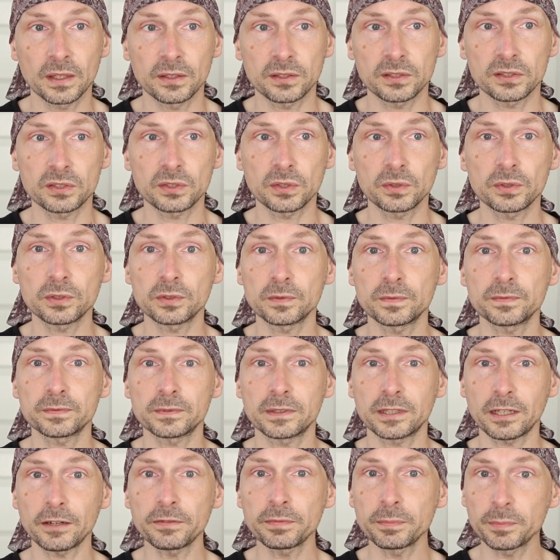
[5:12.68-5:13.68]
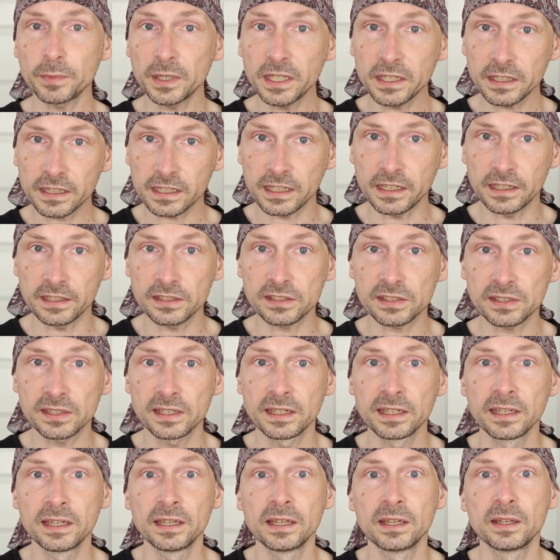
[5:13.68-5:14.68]
sort of tough meetings
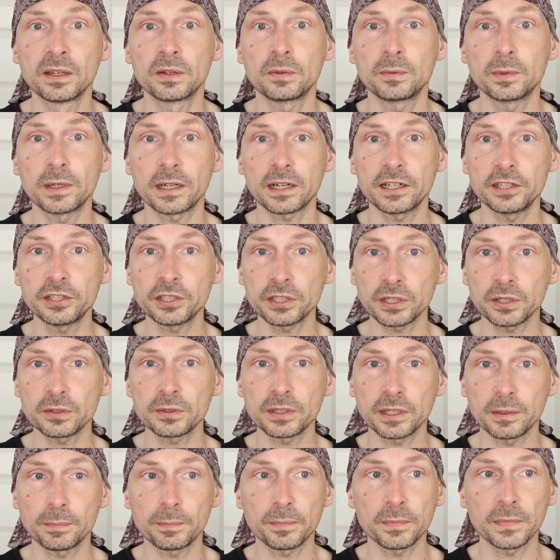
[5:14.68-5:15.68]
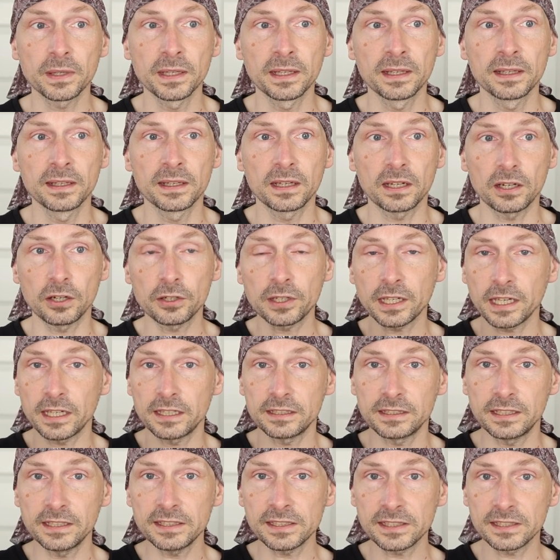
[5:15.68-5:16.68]
where I showed them,
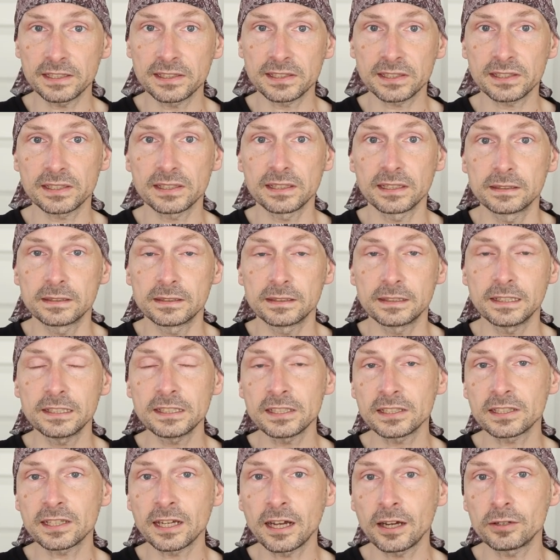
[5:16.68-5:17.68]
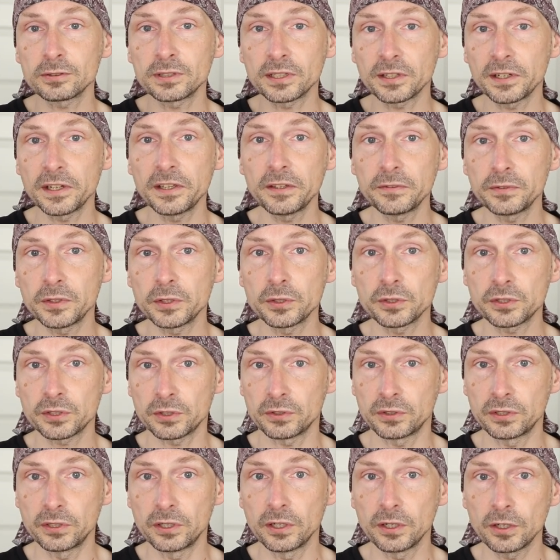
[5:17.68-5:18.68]
okay, this is how the review
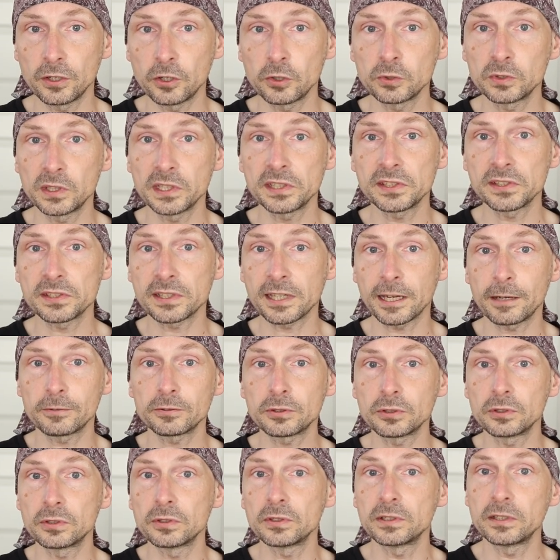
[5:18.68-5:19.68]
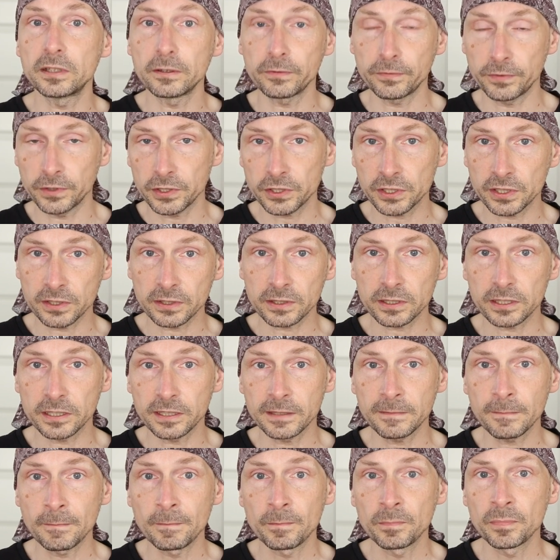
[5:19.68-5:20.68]
should go, this is how to do it
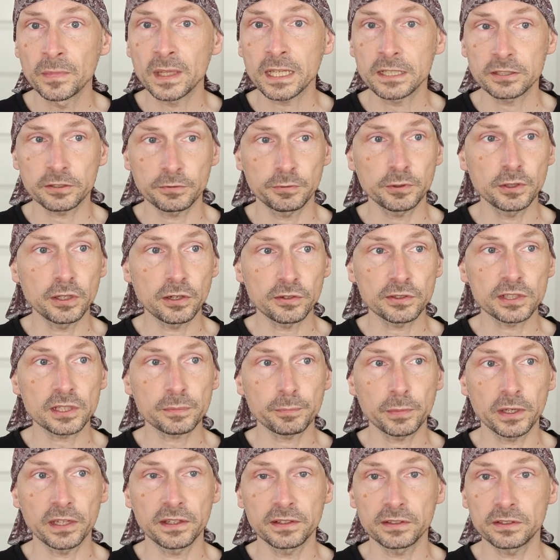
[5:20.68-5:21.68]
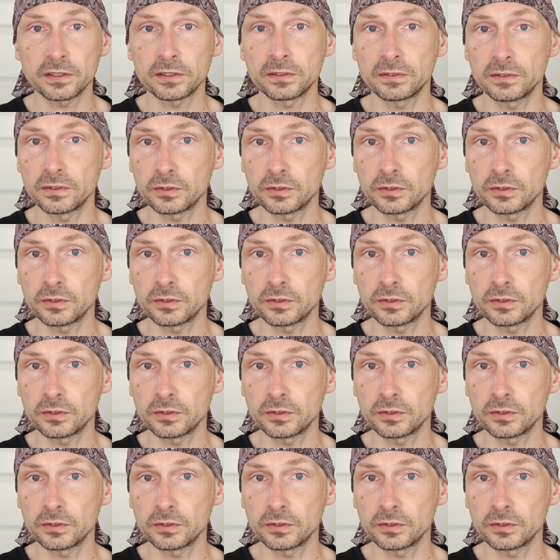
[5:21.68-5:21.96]
efficiently, so you don't spend